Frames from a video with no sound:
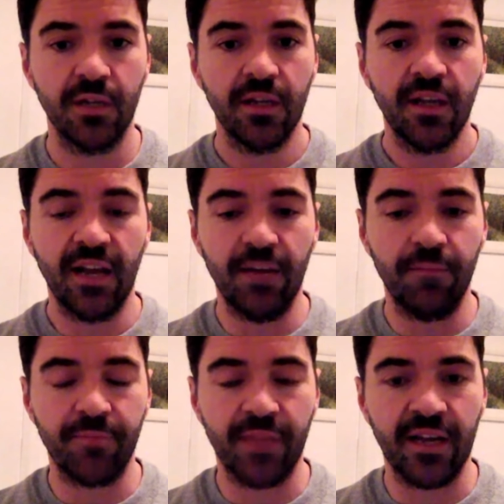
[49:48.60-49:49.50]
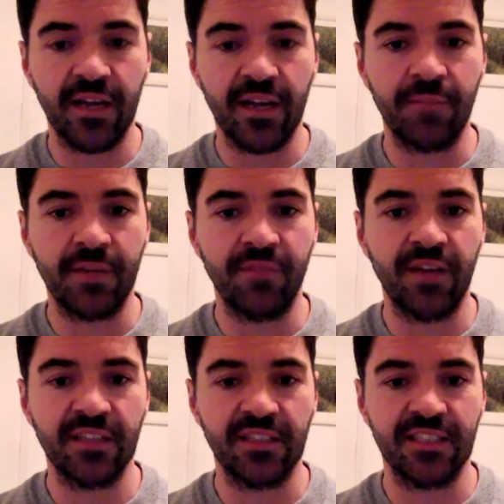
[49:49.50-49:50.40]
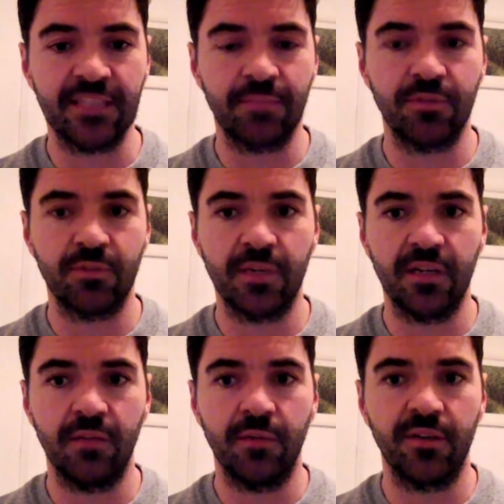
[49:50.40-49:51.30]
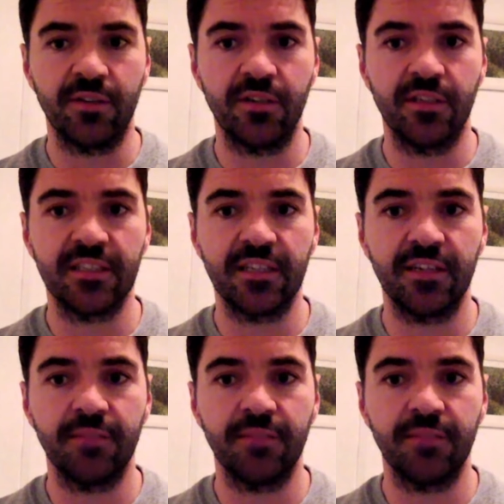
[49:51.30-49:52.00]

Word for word: um, I, would be advising that six months would be a little bit on the early side.